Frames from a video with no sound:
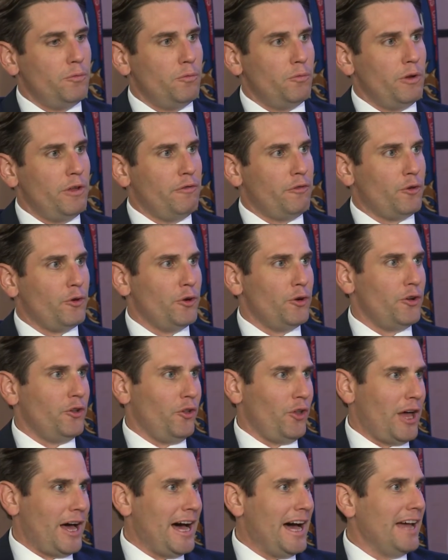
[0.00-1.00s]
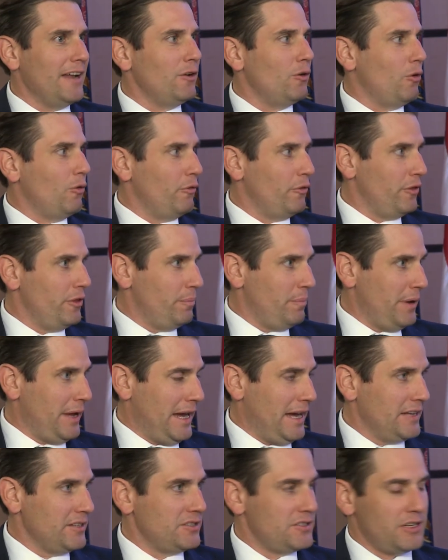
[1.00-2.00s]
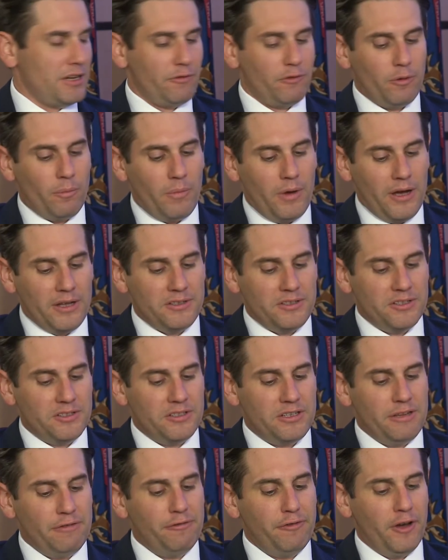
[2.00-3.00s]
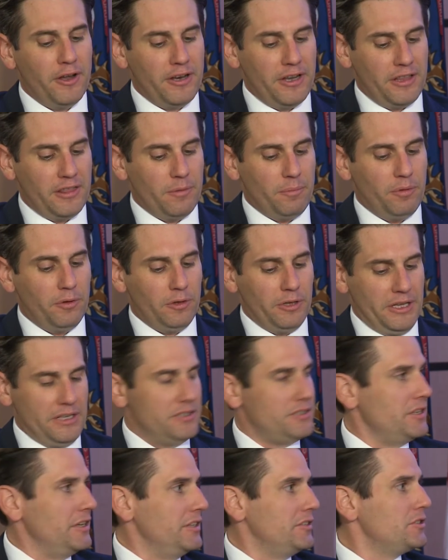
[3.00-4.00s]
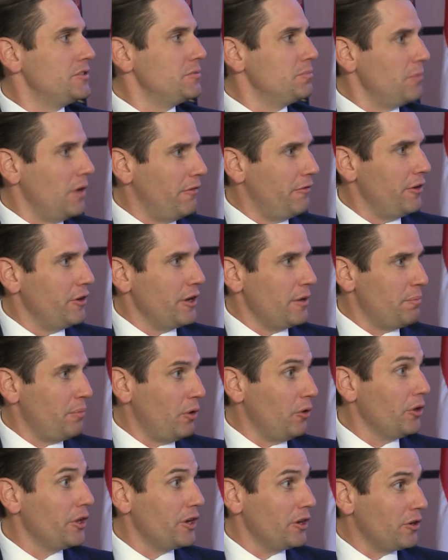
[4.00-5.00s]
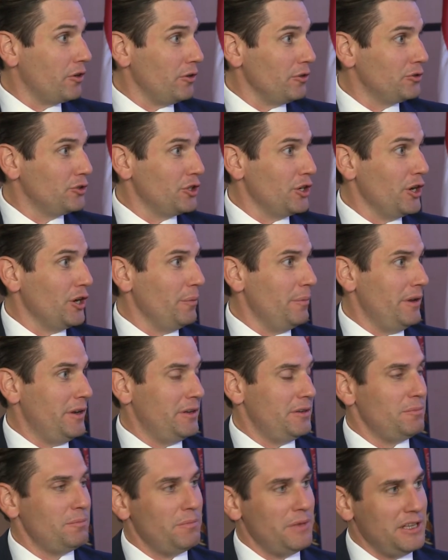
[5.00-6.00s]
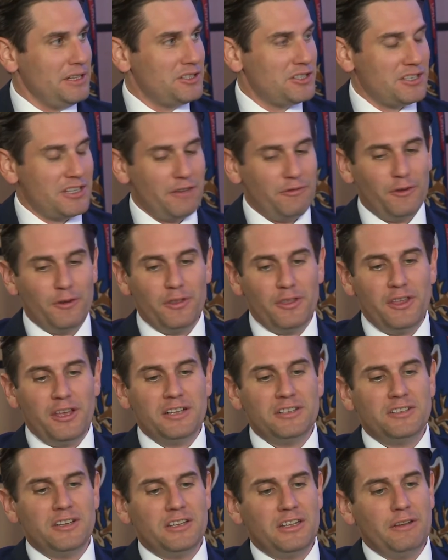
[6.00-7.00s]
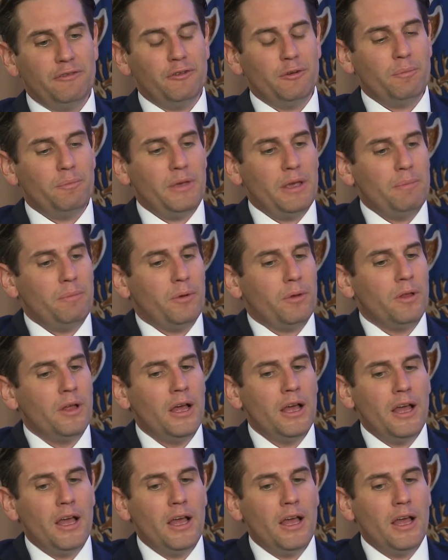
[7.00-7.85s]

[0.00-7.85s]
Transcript: we've heard a lot over the past several months is defunding the police. And it's a very political term and means different things to different people.